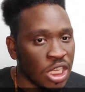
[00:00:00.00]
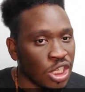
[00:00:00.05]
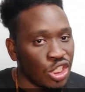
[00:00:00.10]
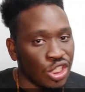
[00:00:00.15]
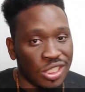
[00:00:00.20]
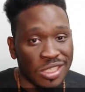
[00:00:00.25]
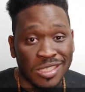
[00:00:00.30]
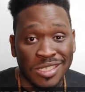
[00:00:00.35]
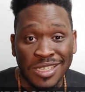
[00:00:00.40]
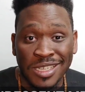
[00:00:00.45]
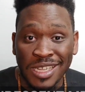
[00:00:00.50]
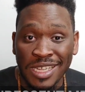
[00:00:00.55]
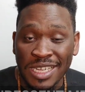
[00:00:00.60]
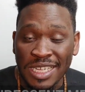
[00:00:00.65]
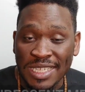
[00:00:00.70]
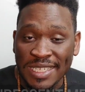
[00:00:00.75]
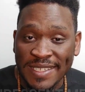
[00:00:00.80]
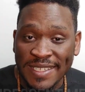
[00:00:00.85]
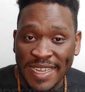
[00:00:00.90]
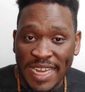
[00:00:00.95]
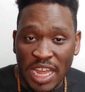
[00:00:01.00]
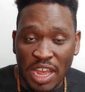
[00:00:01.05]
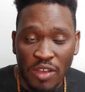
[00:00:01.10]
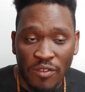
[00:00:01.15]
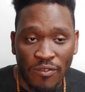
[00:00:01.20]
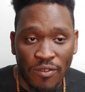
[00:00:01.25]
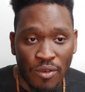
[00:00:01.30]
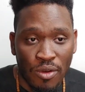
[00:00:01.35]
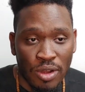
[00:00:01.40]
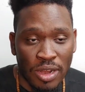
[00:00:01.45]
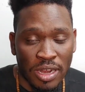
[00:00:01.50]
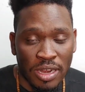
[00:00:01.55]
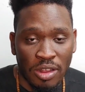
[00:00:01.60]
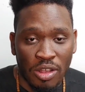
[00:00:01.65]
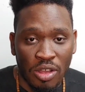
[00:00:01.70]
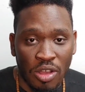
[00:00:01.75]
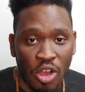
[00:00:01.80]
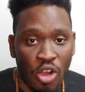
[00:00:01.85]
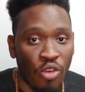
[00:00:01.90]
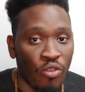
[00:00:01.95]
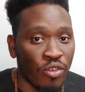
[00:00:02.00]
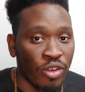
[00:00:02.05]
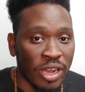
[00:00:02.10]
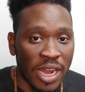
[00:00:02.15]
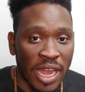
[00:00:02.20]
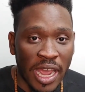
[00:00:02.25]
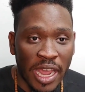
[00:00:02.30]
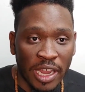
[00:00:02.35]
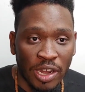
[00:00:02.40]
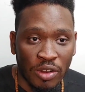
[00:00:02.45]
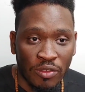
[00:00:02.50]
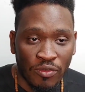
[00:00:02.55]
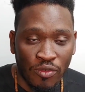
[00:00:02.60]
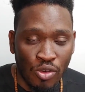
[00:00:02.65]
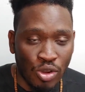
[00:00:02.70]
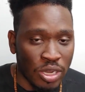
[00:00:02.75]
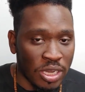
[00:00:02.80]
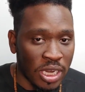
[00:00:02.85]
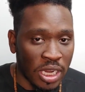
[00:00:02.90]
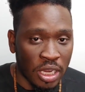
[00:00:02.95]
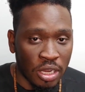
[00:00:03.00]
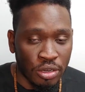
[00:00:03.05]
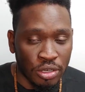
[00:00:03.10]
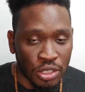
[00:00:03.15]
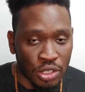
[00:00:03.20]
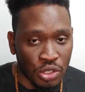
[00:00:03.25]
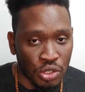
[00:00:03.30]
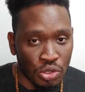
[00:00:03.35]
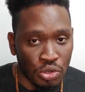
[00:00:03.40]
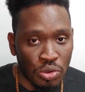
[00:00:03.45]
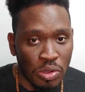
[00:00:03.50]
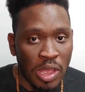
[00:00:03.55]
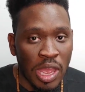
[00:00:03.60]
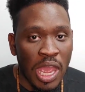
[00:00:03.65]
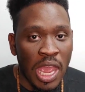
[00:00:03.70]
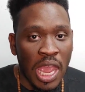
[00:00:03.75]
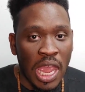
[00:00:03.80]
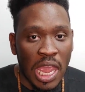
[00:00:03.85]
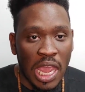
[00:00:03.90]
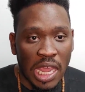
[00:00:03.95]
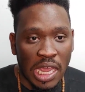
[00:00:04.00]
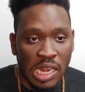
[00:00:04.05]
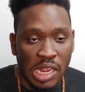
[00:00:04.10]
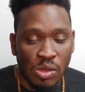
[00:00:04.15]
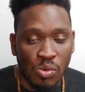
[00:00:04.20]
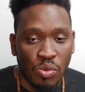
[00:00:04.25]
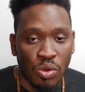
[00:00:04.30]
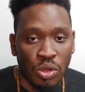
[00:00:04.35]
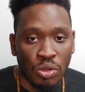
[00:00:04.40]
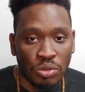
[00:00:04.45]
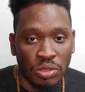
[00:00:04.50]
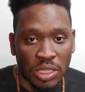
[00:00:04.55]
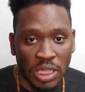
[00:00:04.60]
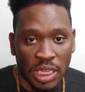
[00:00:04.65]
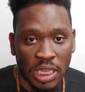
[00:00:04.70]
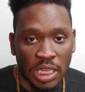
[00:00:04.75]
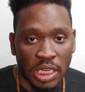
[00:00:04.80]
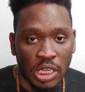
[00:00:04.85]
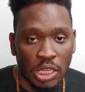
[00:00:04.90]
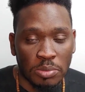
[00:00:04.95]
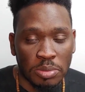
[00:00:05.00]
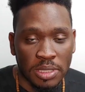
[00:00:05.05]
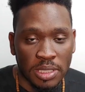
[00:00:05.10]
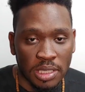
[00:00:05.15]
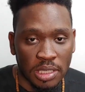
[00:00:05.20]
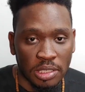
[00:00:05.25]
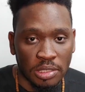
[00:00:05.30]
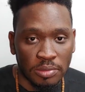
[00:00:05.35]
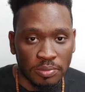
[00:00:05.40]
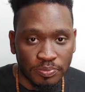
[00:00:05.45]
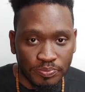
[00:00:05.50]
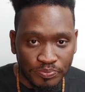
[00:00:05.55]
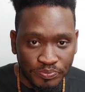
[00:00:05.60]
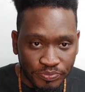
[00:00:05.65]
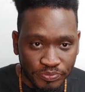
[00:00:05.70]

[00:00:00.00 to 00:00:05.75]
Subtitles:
just let it sit out for overnight or for a day or two and it will thicken up some.